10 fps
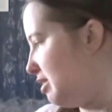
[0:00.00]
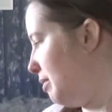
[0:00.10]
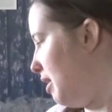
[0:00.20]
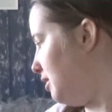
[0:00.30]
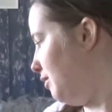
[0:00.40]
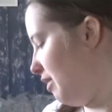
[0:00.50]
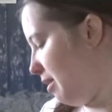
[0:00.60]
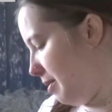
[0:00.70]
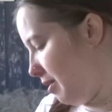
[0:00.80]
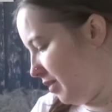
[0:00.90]
this person for
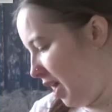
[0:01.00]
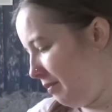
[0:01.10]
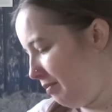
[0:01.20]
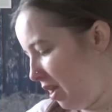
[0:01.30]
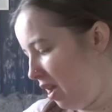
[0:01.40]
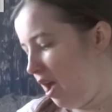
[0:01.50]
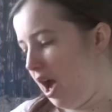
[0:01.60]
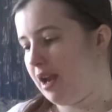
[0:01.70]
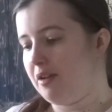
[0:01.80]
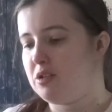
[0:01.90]
their birthday.
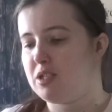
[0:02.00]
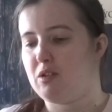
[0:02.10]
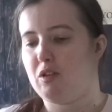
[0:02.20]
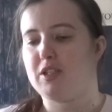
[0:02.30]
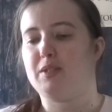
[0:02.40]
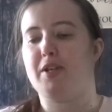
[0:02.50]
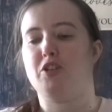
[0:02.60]
And I also got the Sweet